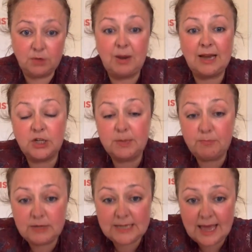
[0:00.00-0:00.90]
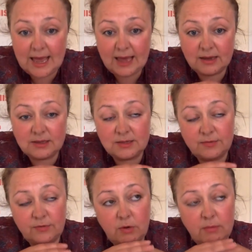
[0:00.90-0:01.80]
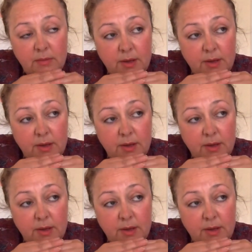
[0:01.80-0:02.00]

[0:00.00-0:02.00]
but actually protect from